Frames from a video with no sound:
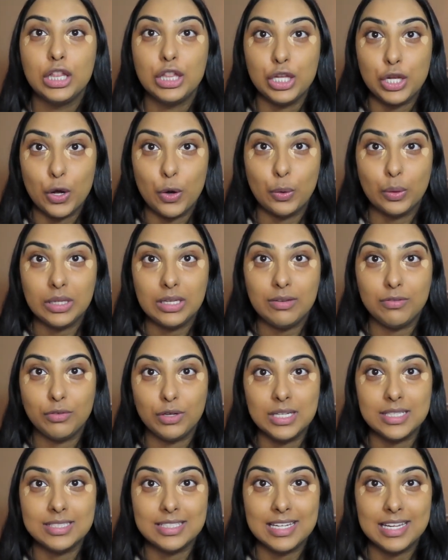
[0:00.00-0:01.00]
the only
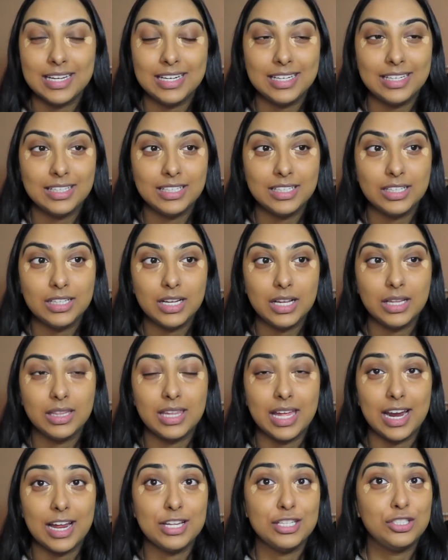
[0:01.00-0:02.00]
reason
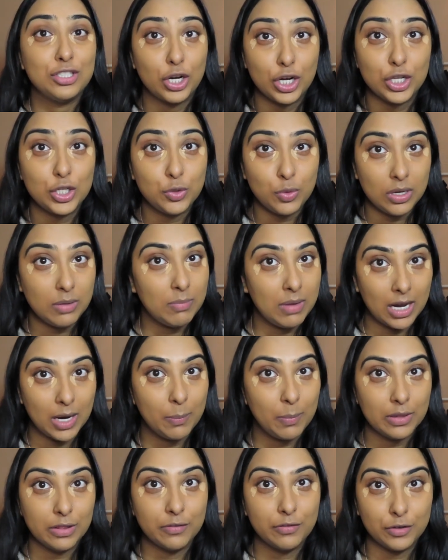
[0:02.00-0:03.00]
that I started doing
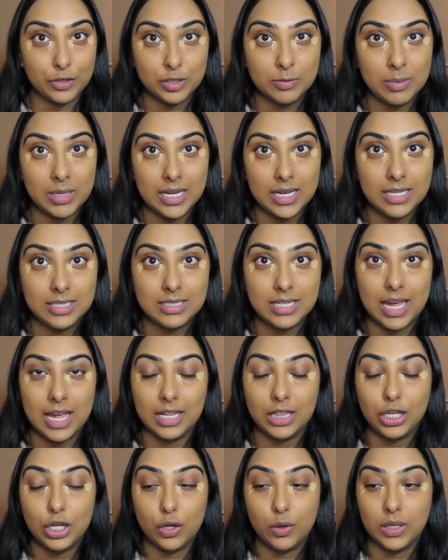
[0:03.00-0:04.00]
makeup in the first place
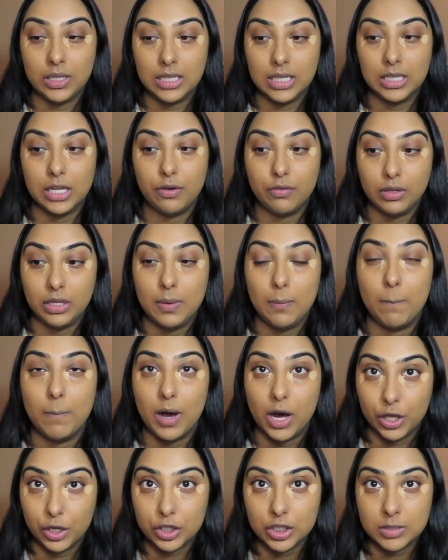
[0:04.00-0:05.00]
and the only thing that really
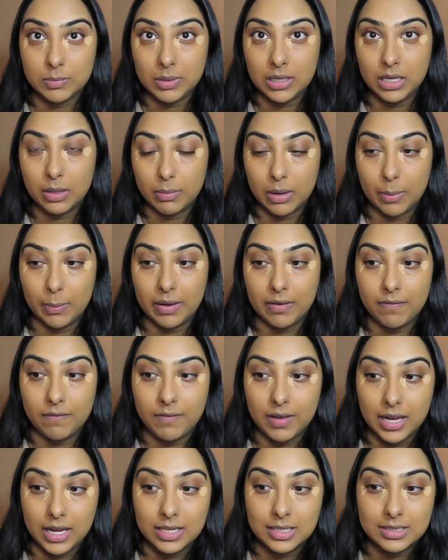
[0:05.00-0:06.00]
bothers me about my
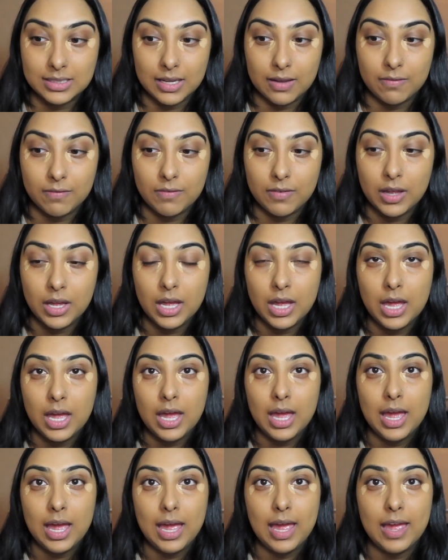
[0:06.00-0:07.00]
face if
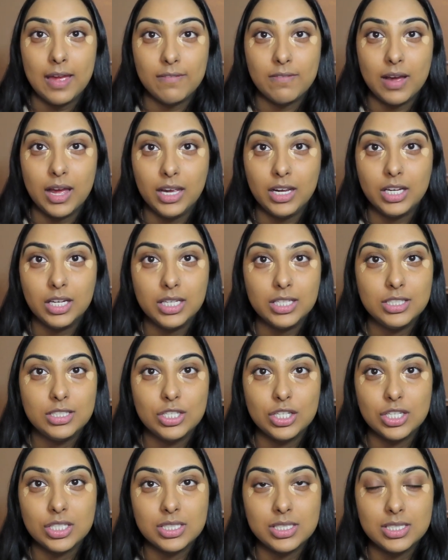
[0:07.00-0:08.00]
if I could
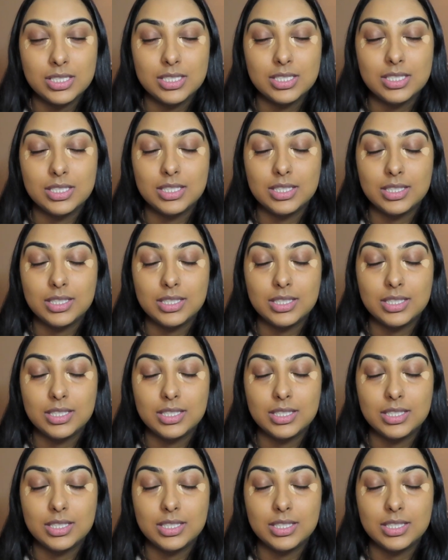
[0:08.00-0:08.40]
just